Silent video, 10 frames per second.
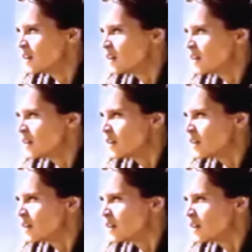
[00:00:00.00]

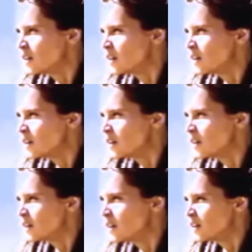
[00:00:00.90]

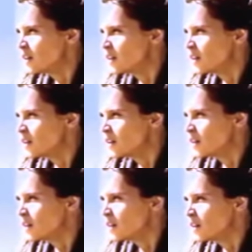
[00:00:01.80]

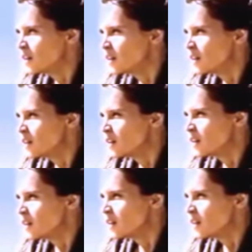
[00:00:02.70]

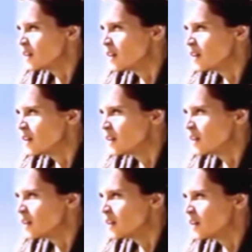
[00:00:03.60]

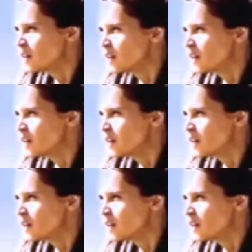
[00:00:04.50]
[no speech]